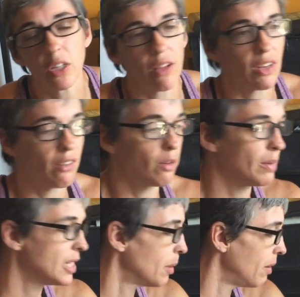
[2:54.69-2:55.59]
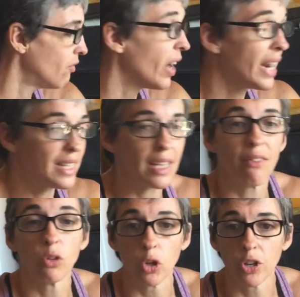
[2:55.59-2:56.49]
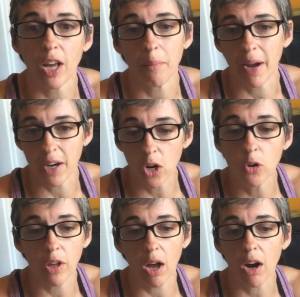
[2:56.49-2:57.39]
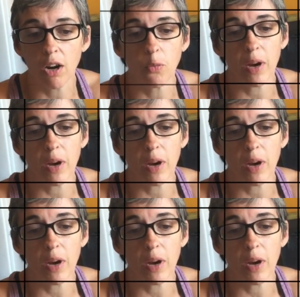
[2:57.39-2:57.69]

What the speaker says: They've given me some advice. I've learned on my own the hard